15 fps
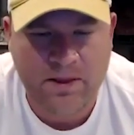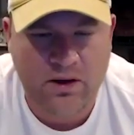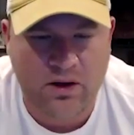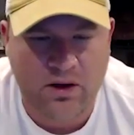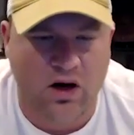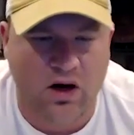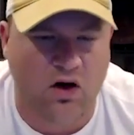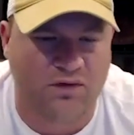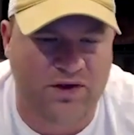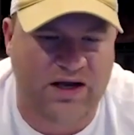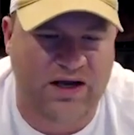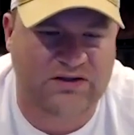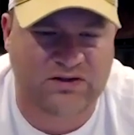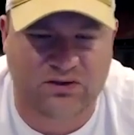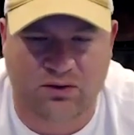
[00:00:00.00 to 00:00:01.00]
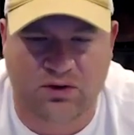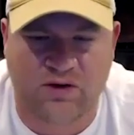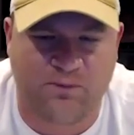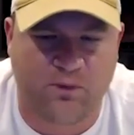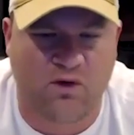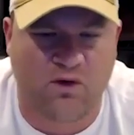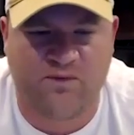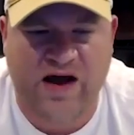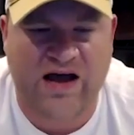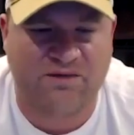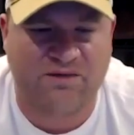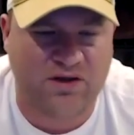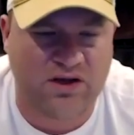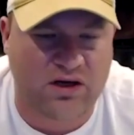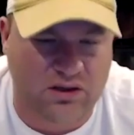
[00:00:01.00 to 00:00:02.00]
all right, over the next 3, 4,
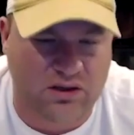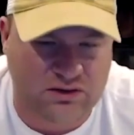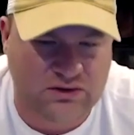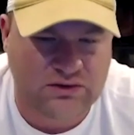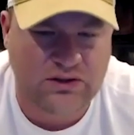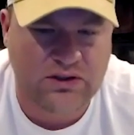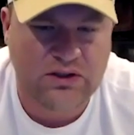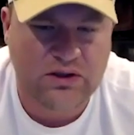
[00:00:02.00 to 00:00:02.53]
5 years.